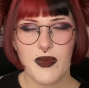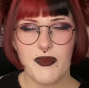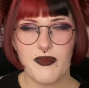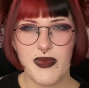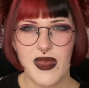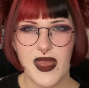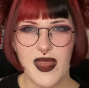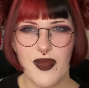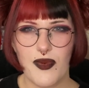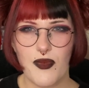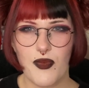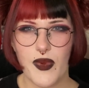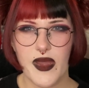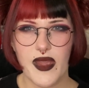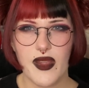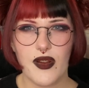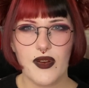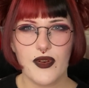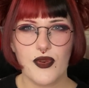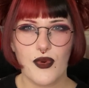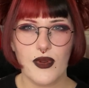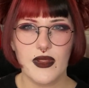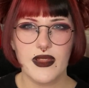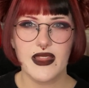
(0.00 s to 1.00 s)
being
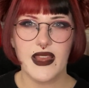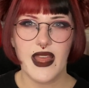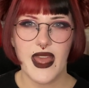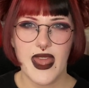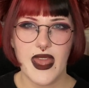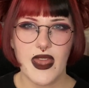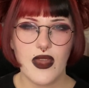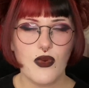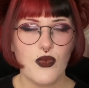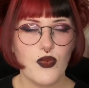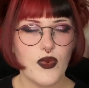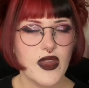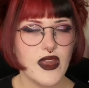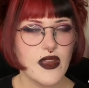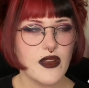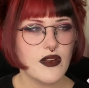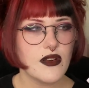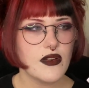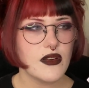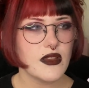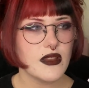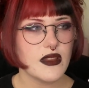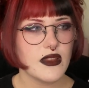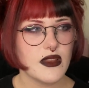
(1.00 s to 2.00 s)
weird or laying
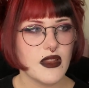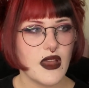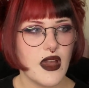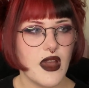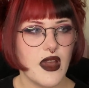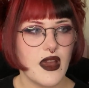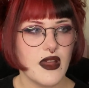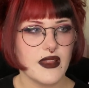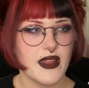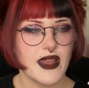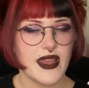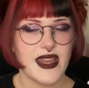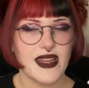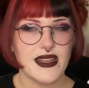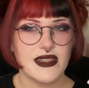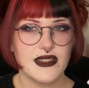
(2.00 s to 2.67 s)
weird like it